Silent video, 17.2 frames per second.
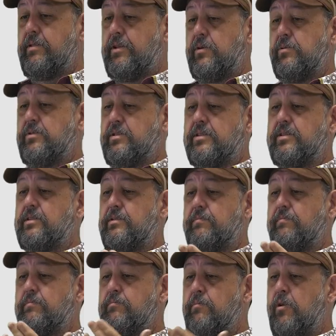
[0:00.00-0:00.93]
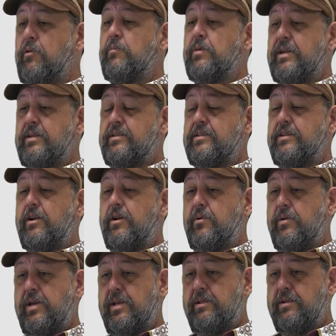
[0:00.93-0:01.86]
There was this moment, you
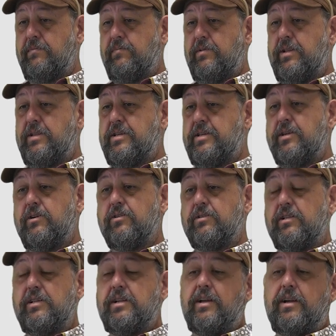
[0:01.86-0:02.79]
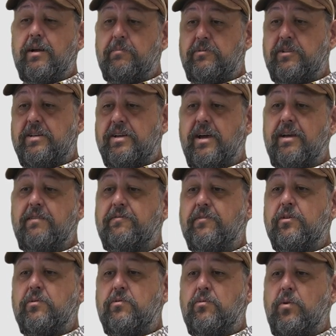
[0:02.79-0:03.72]
know, in the in the years leading up to the
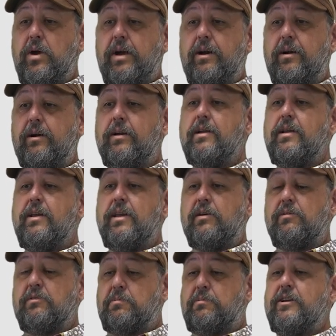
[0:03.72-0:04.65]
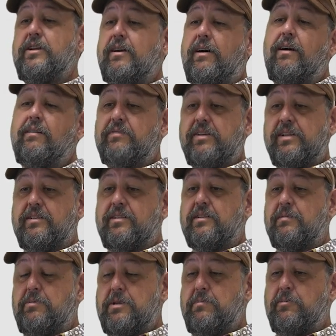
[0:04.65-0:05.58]
iPhone where it was pretty obvious
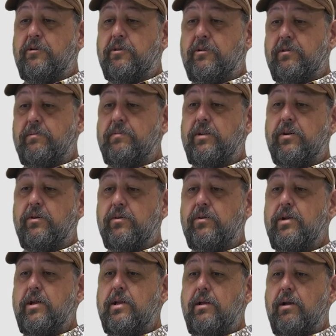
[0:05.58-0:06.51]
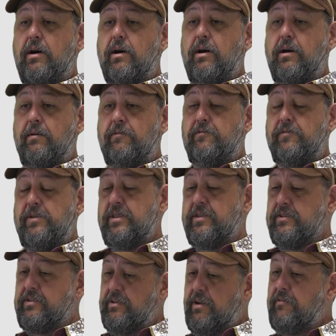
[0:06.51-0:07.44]
to the people, you know, uh, in
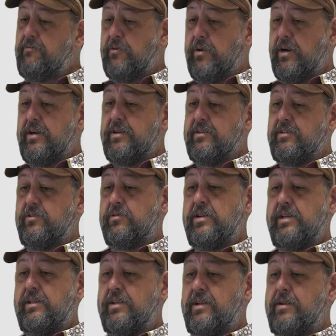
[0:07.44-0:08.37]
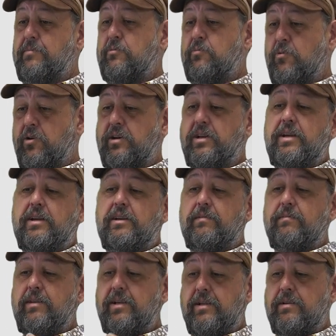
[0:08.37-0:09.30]
the software industry that had been working
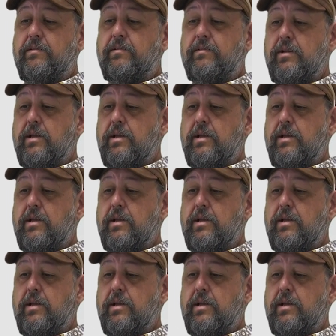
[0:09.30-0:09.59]
in